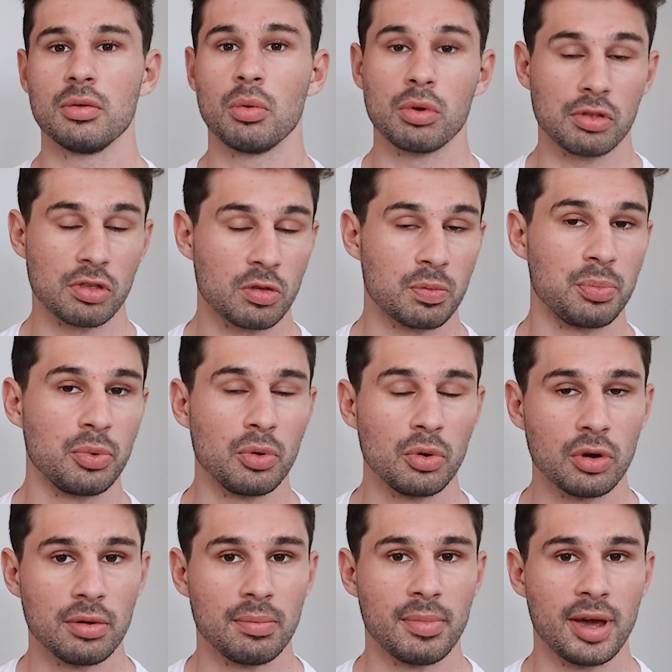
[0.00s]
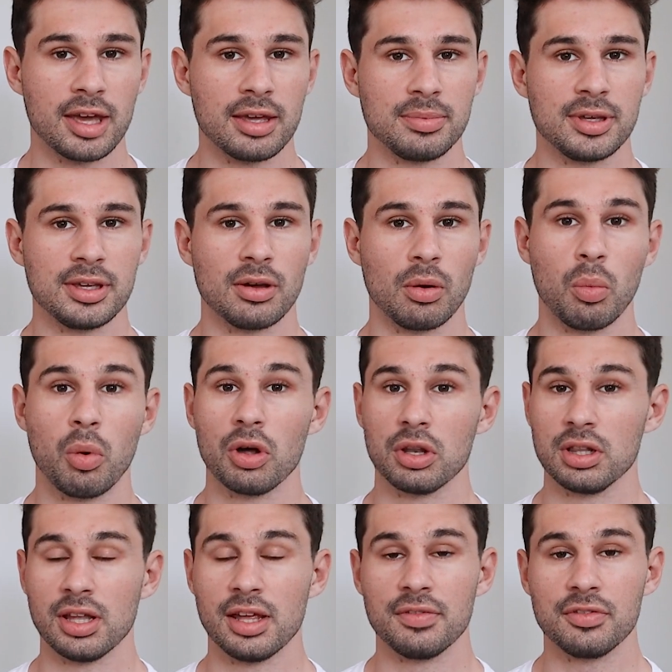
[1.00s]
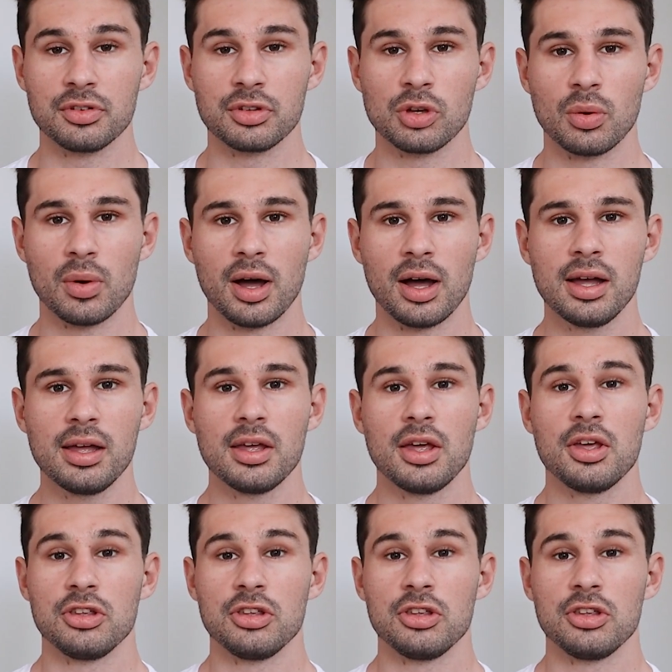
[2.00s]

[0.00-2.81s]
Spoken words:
what sport maybe, at what level you are,